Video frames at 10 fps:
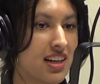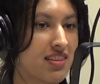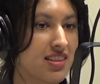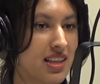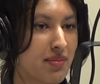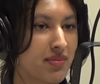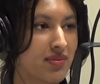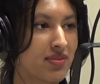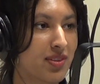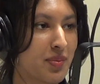I mean, it's kind of
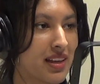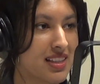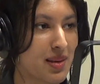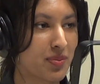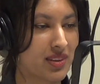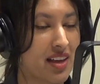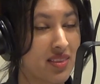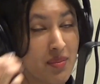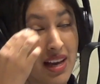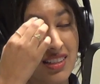the same for me,
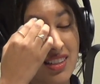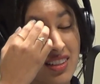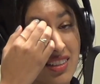except without the